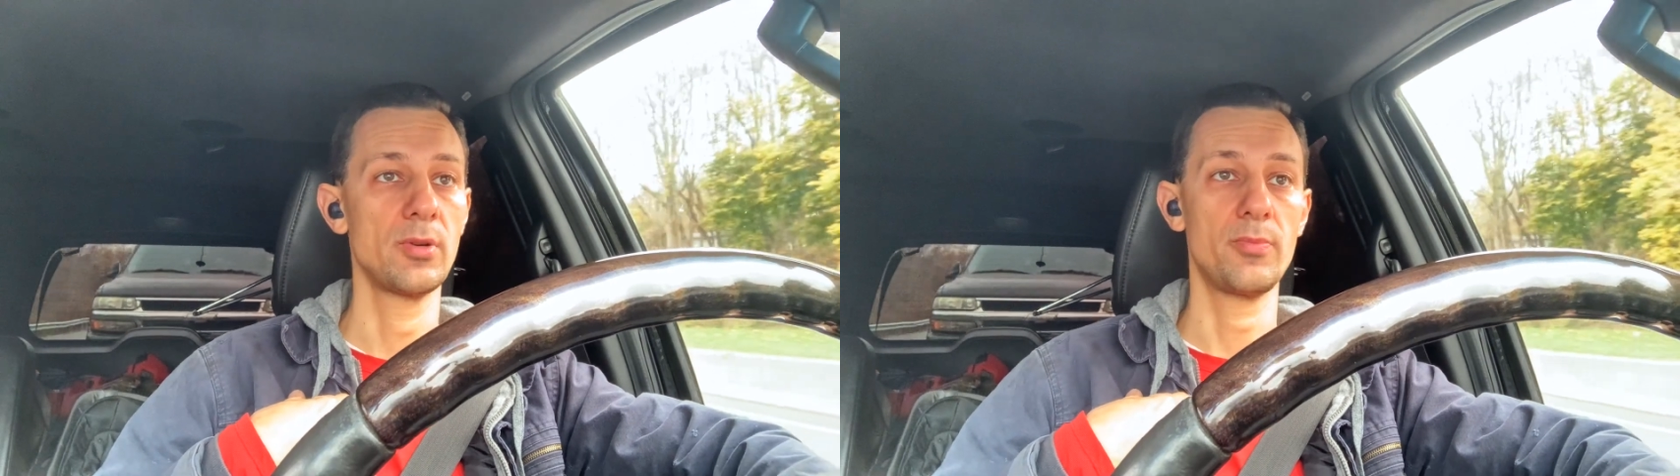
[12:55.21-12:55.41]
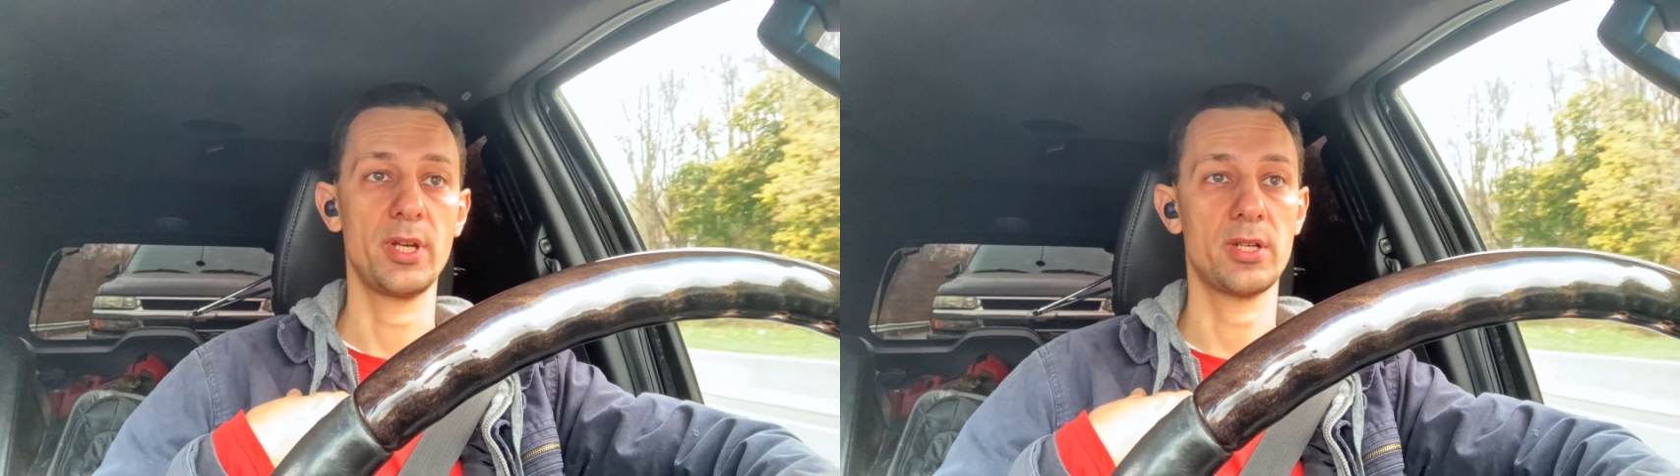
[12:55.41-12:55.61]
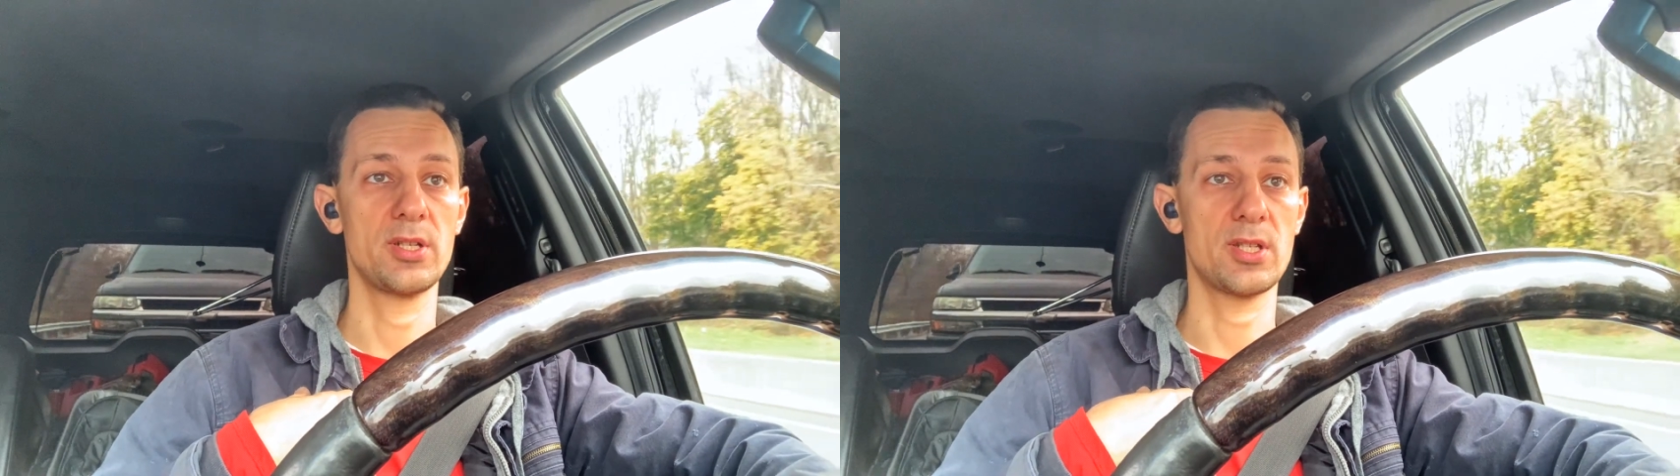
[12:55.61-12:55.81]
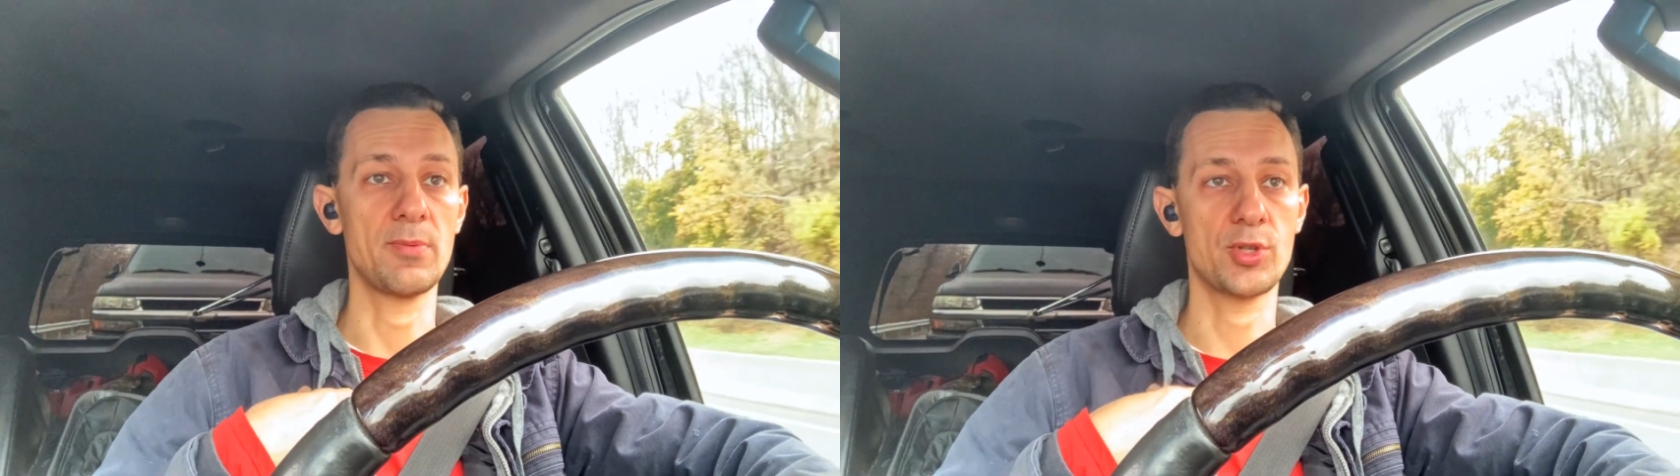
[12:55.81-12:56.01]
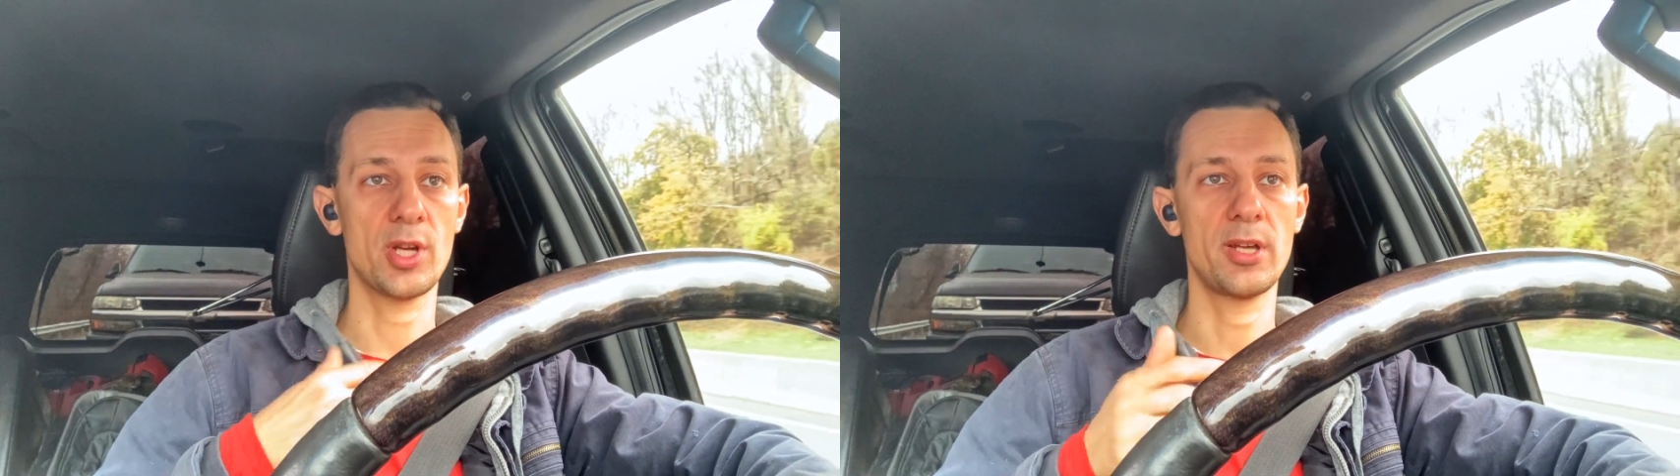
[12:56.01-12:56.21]
because
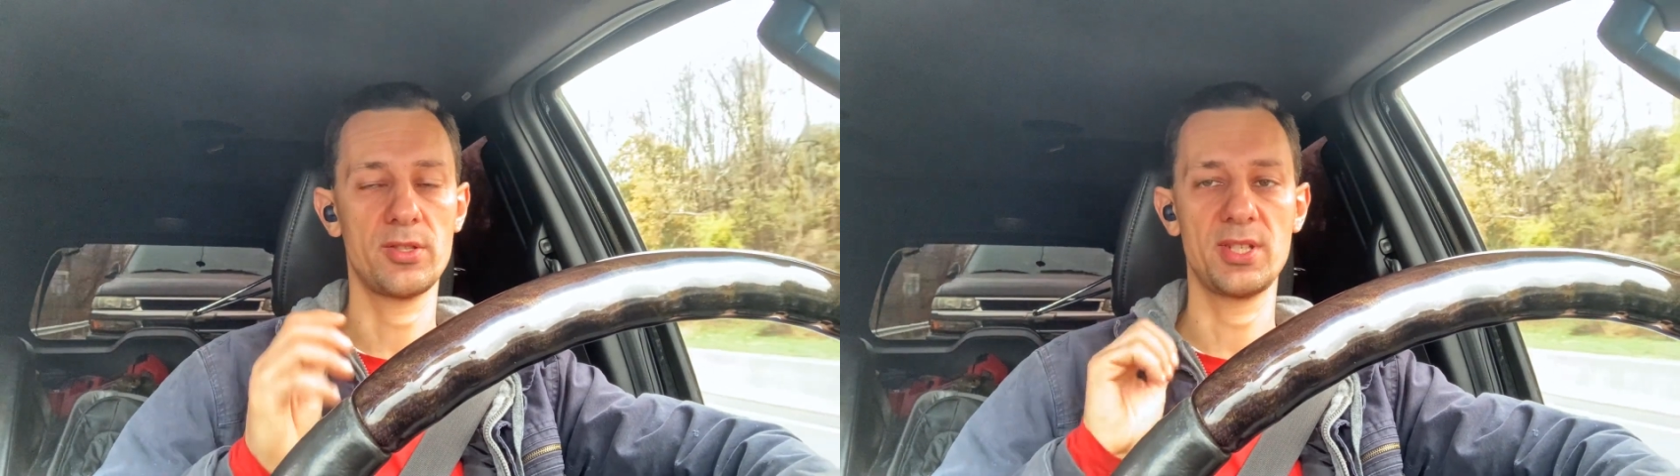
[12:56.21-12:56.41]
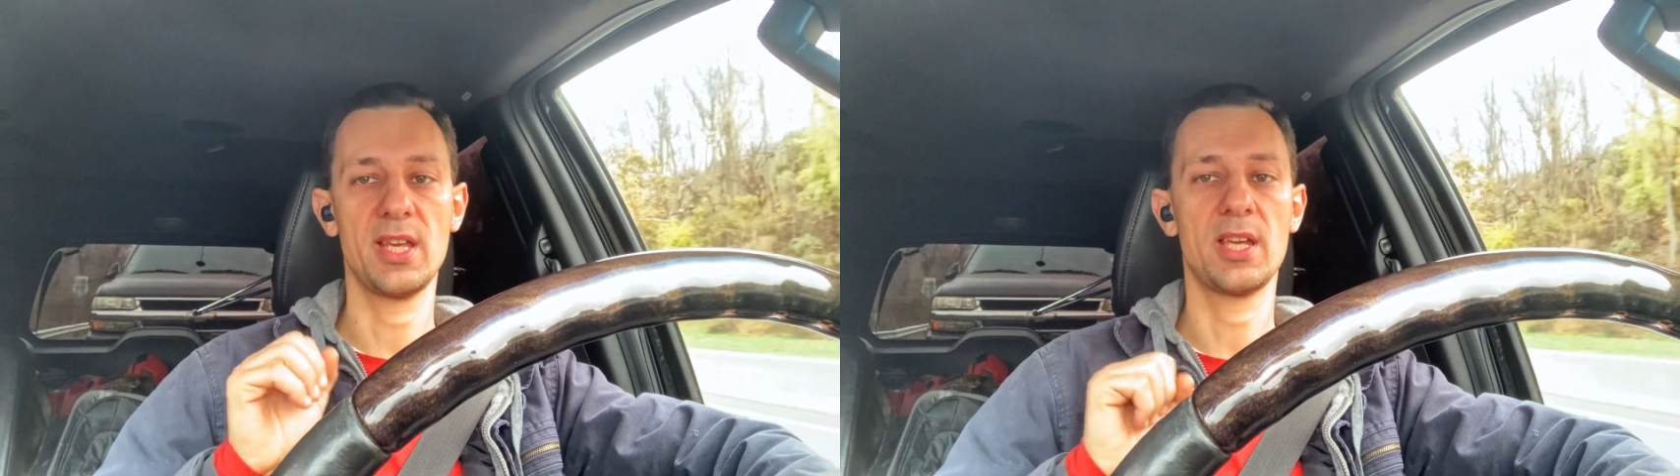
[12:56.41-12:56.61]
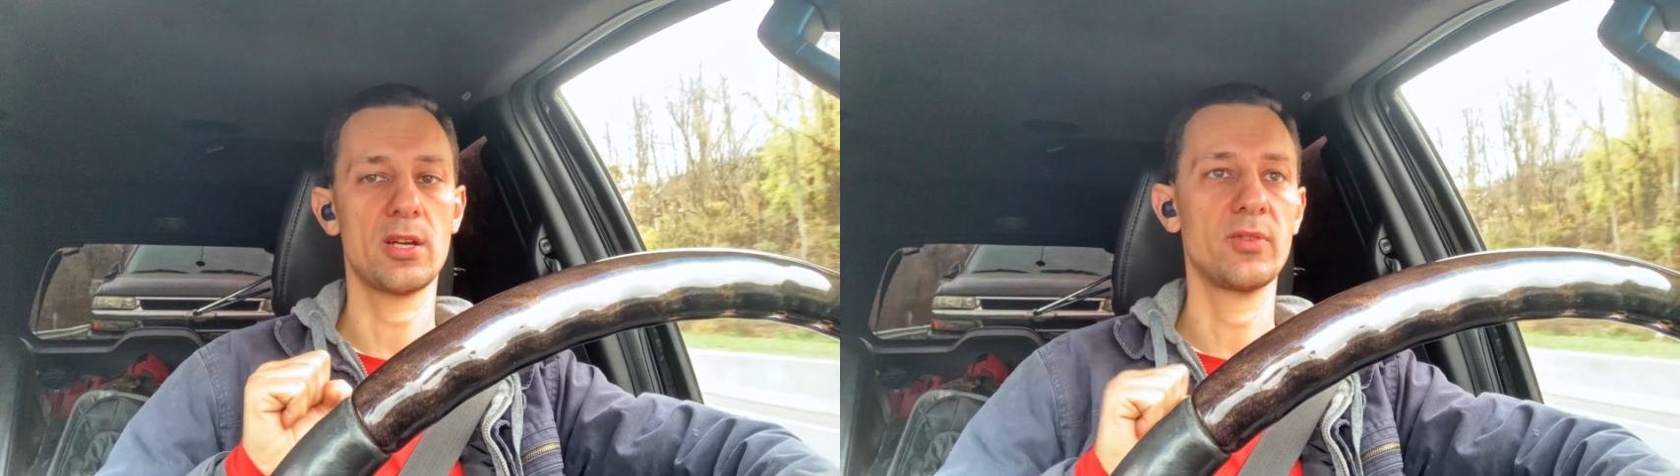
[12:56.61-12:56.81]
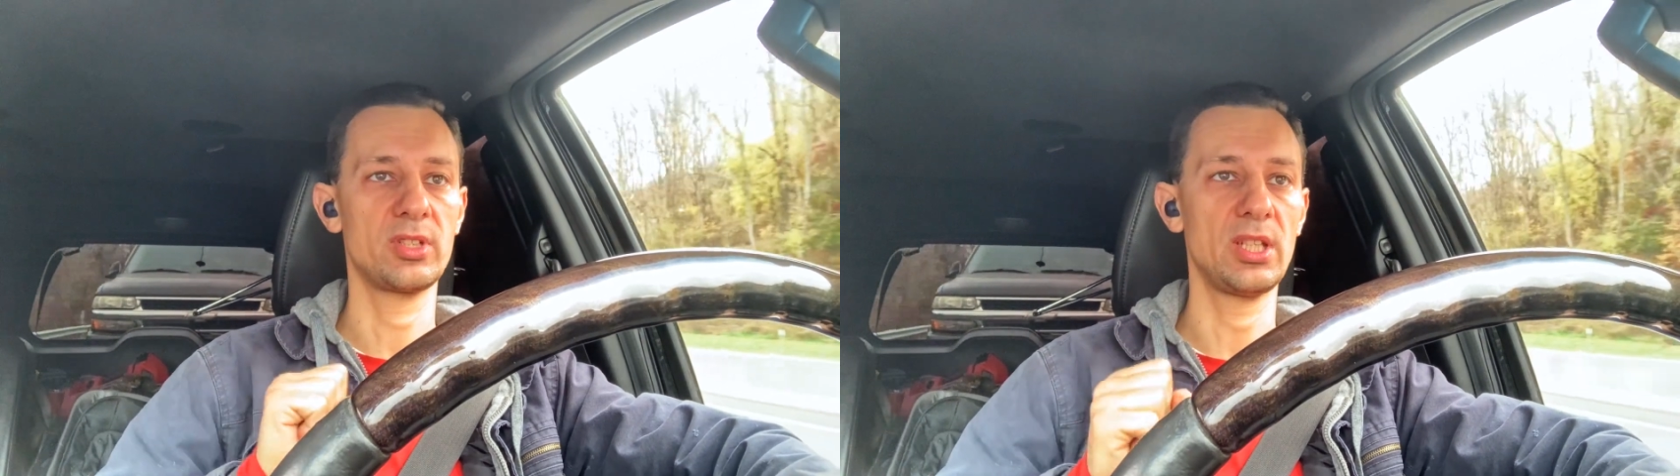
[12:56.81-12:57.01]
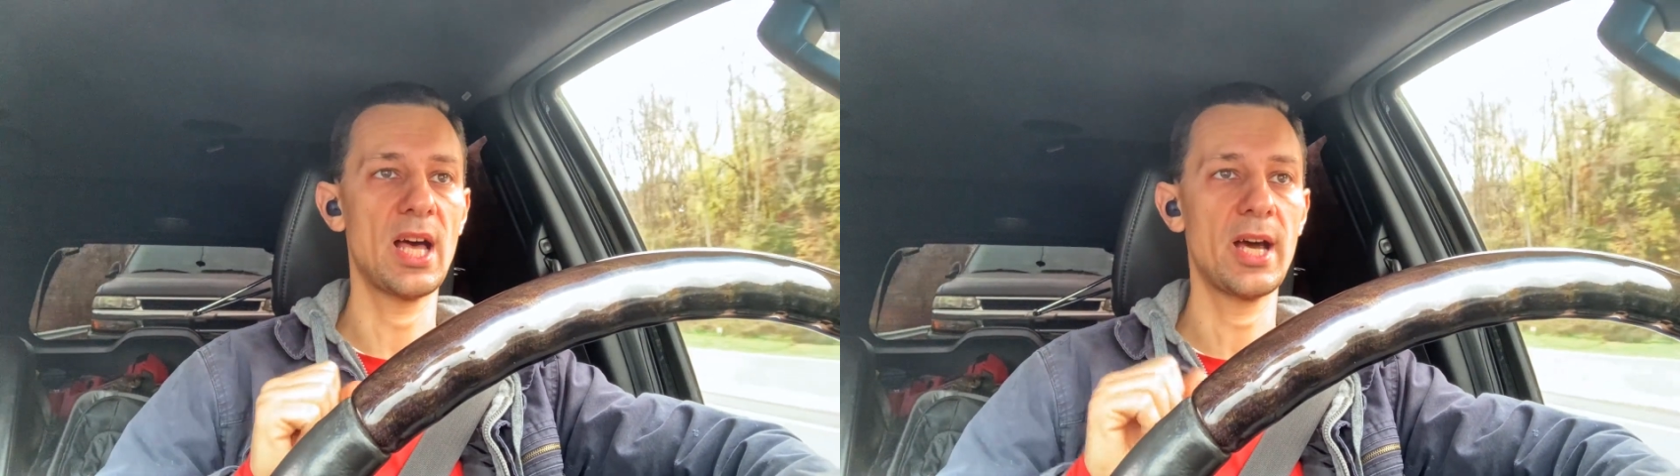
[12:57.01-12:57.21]
I'm trying to take care of
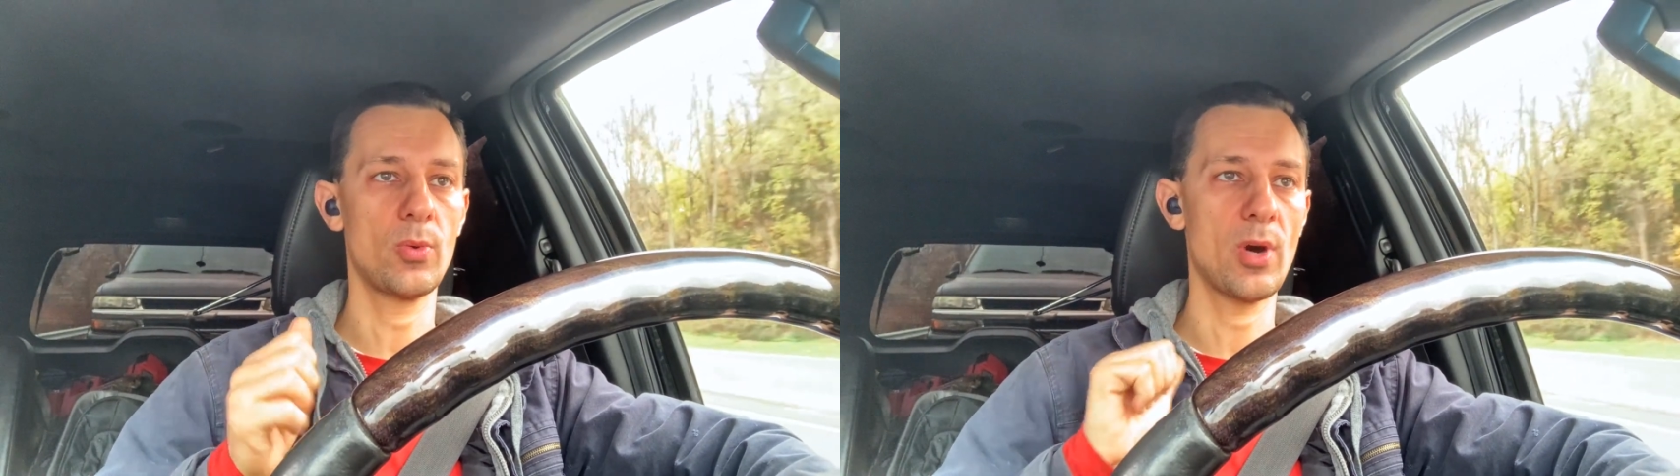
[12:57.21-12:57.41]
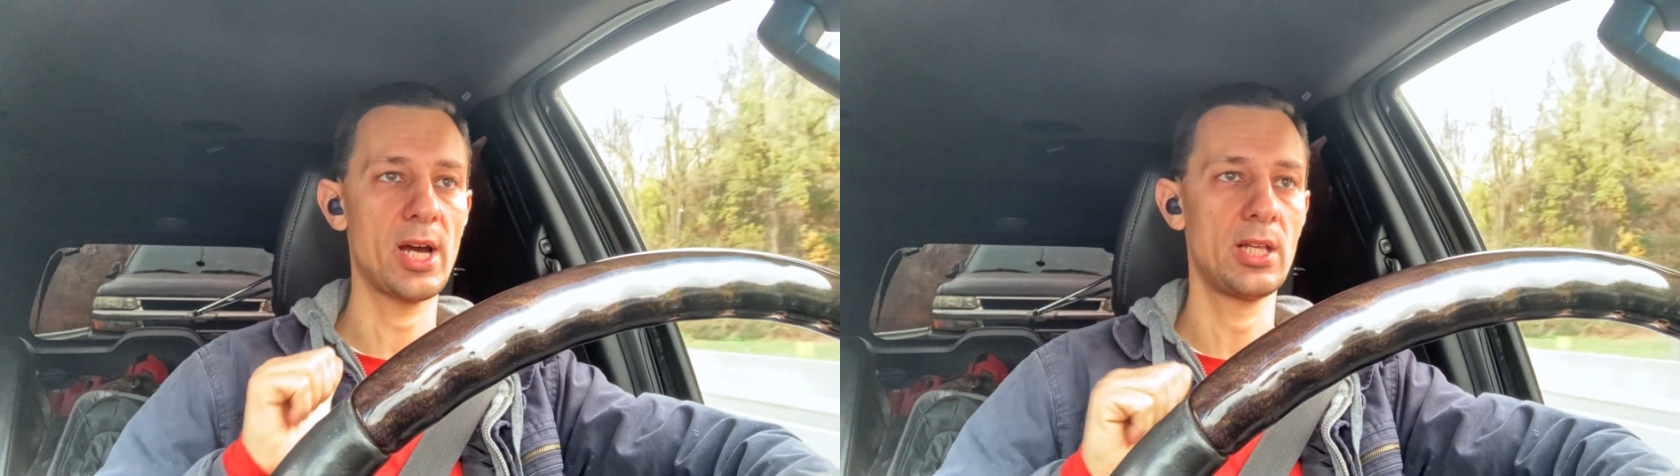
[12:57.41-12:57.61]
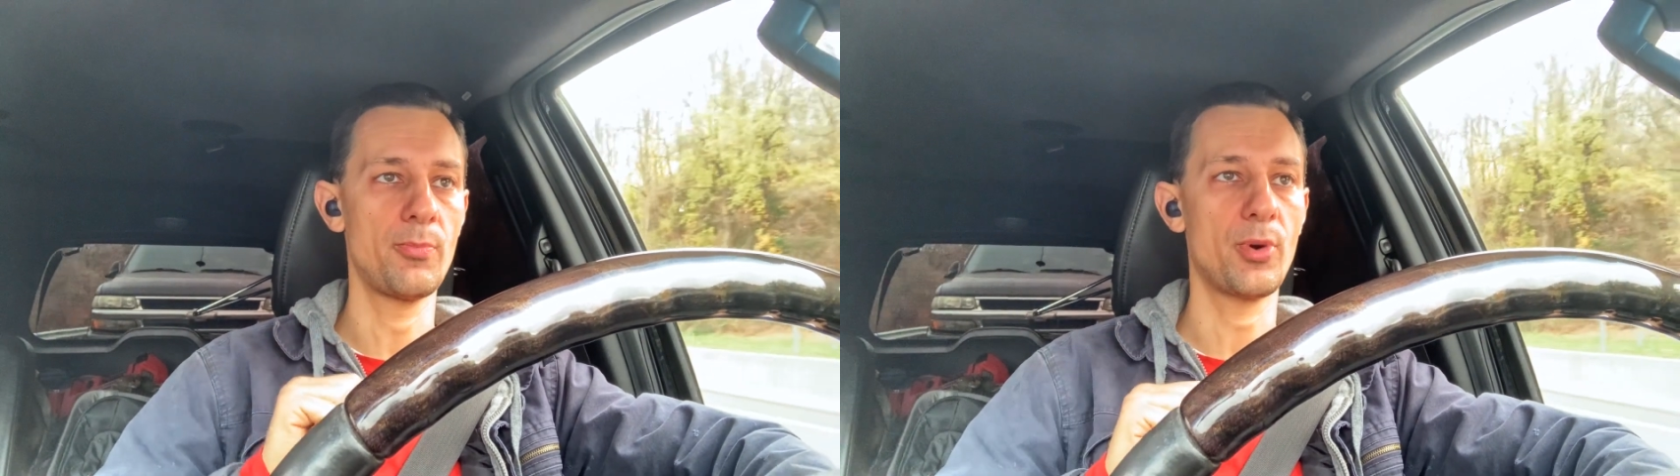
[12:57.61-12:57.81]
the lot while I'm